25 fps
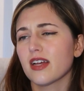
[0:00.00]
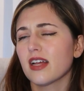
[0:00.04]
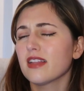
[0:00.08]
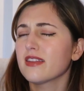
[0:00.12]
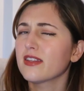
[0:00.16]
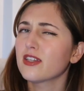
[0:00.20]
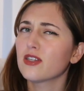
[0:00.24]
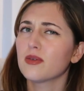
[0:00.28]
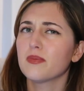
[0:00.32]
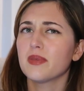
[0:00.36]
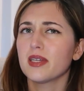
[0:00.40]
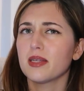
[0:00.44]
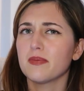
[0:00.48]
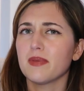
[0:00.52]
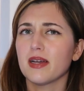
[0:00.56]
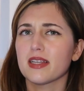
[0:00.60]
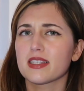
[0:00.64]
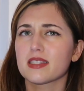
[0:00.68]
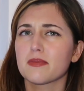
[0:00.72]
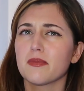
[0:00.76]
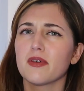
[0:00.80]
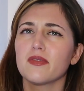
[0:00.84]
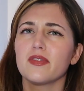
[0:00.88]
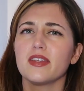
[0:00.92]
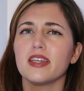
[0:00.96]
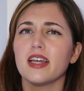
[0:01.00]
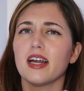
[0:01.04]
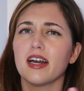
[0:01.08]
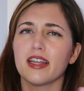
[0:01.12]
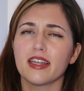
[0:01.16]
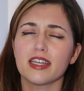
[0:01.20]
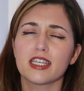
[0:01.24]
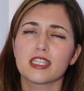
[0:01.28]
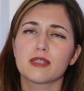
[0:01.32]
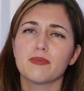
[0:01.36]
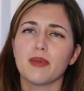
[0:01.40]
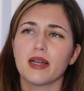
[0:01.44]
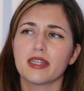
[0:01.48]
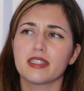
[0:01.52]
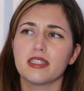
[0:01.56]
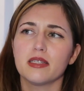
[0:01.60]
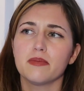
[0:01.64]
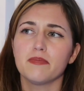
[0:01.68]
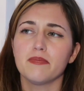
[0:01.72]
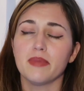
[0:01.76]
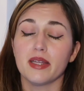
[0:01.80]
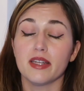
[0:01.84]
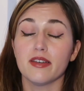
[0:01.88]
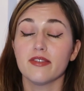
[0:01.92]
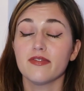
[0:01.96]
a little bit about some of the
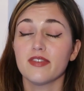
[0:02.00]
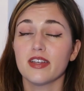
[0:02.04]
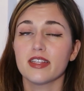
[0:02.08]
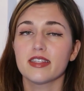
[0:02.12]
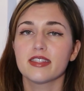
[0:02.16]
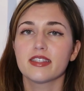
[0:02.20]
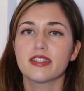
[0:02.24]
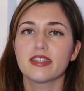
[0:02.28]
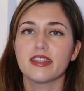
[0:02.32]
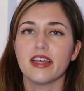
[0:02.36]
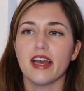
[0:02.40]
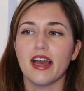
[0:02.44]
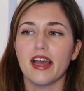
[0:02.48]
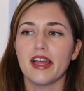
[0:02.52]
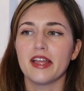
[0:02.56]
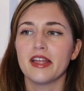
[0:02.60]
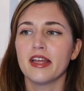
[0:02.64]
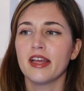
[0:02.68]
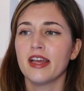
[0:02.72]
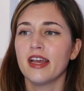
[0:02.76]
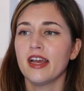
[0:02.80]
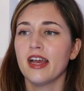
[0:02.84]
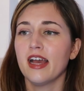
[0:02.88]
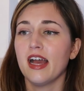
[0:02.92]
unexpected benefits that